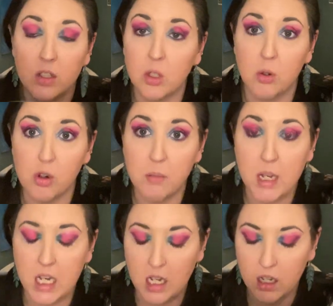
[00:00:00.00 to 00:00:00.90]
social
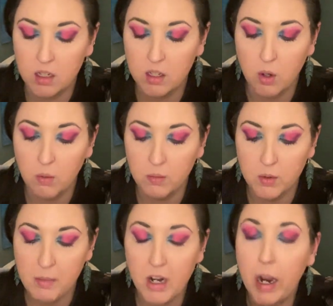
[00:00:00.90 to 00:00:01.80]
media no
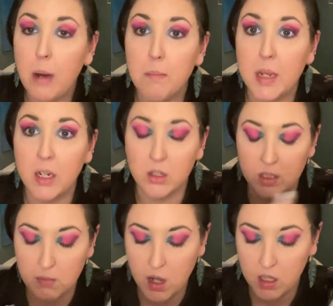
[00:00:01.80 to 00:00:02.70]
no matter how big or
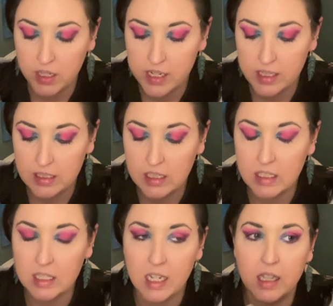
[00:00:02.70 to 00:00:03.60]
small it is and
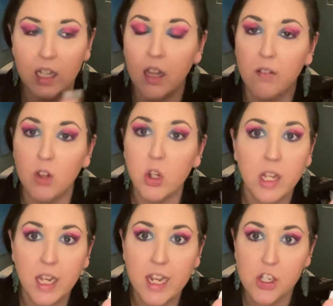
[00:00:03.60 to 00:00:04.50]
it's like they love
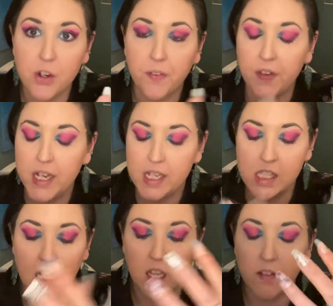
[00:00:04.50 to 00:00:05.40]
looking at your face
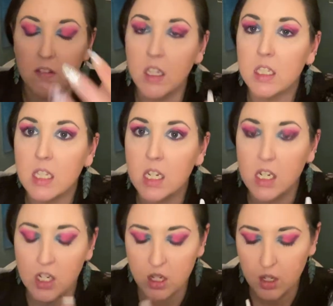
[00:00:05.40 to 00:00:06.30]
they love
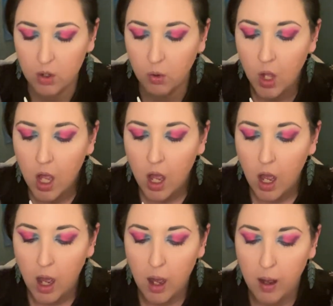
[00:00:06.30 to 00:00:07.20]
listening to you
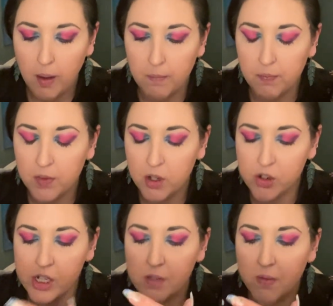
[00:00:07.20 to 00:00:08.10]
um, you're
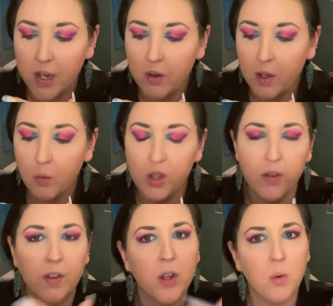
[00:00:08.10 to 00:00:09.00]
just very you're
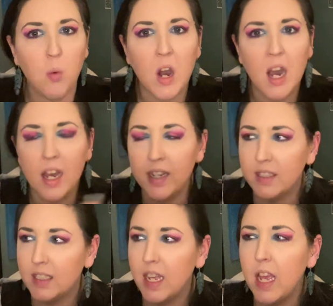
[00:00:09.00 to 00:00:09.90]
very
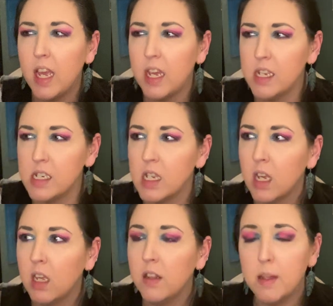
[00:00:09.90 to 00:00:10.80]
wise and
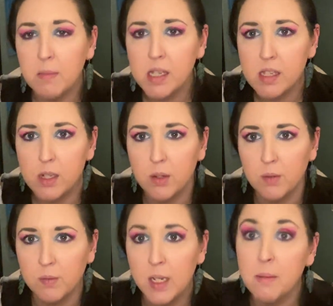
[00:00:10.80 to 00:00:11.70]
they miss you
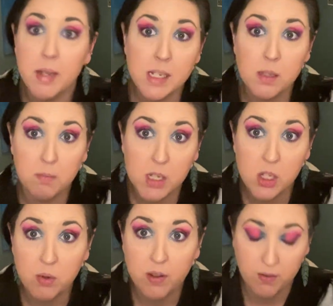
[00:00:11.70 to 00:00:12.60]
and it makes them miss
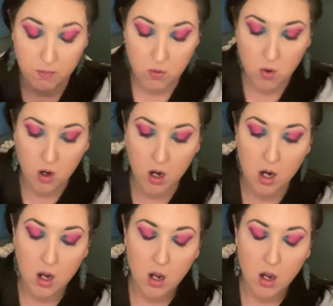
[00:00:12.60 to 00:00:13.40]
you even more